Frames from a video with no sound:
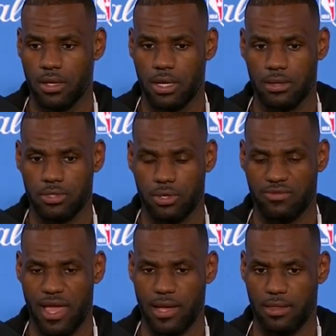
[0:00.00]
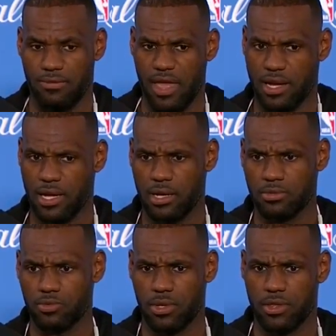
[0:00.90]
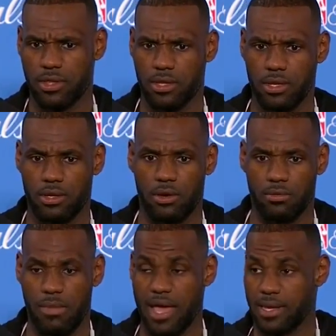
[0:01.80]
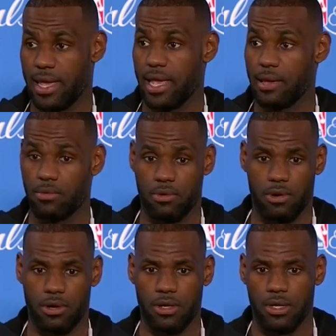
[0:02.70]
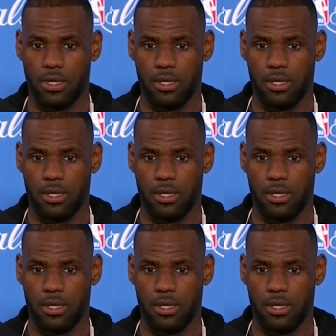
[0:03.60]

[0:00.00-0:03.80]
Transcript: Um, so if that if that comes with you know my name or